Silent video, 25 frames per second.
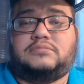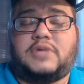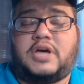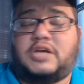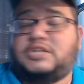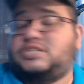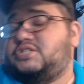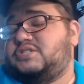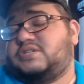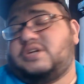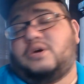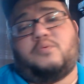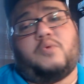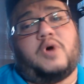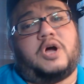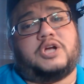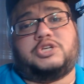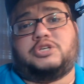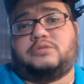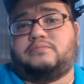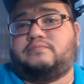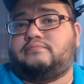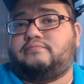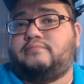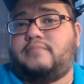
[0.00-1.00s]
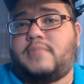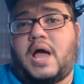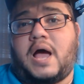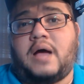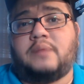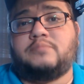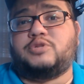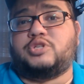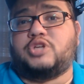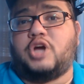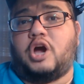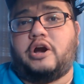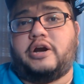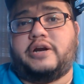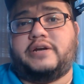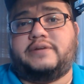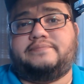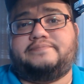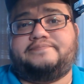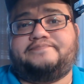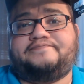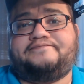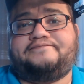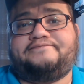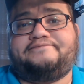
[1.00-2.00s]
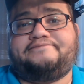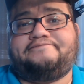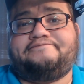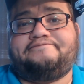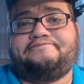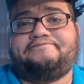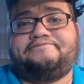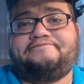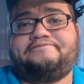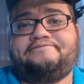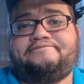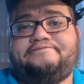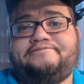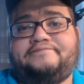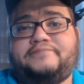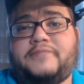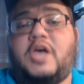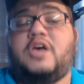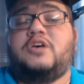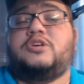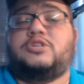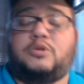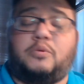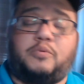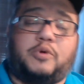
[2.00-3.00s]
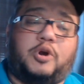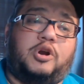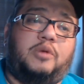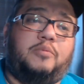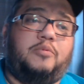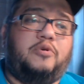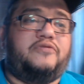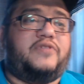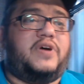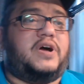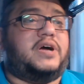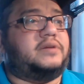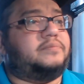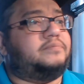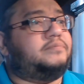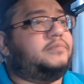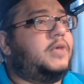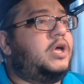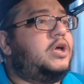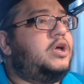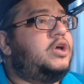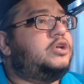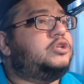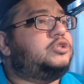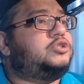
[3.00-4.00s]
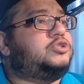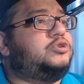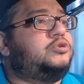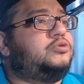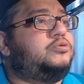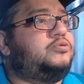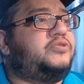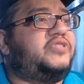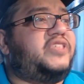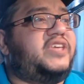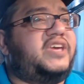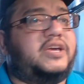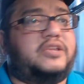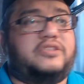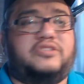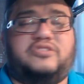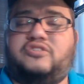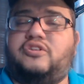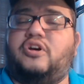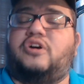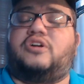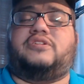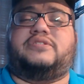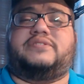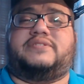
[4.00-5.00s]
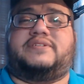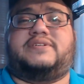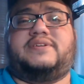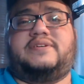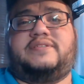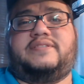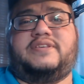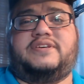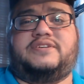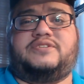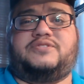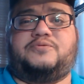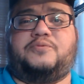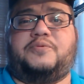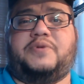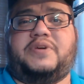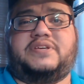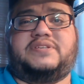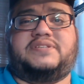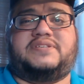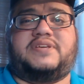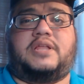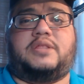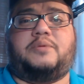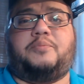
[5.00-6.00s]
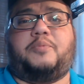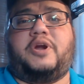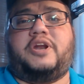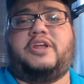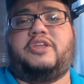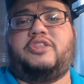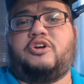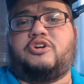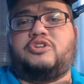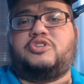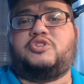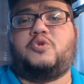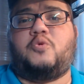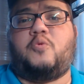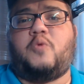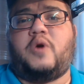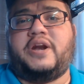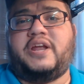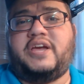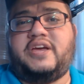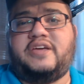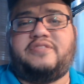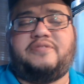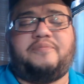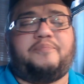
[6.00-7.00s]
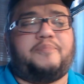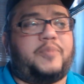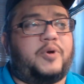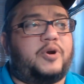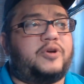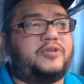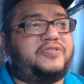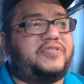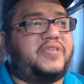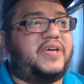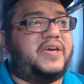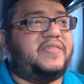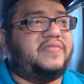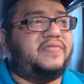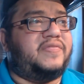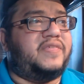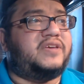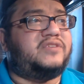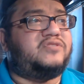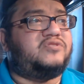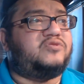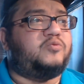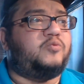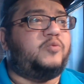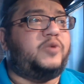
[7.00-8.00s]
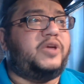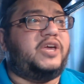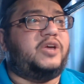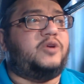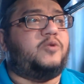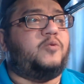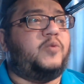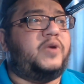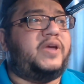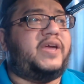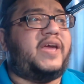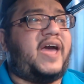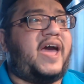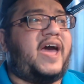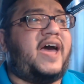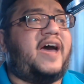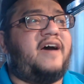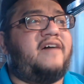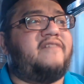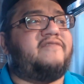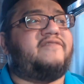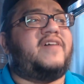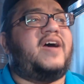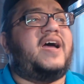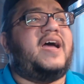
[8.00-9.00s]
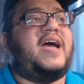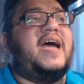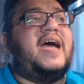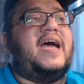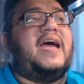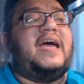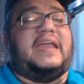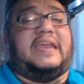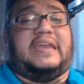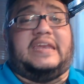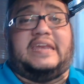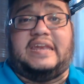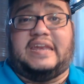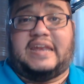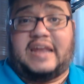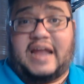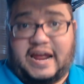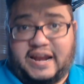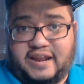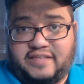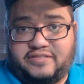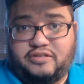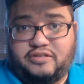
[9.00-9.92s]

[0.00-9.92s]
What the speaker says: I just didn't watch them. I'm sorry. So we're going to move on to The Adult this week, celebrating their 20th birthday. This week we have Night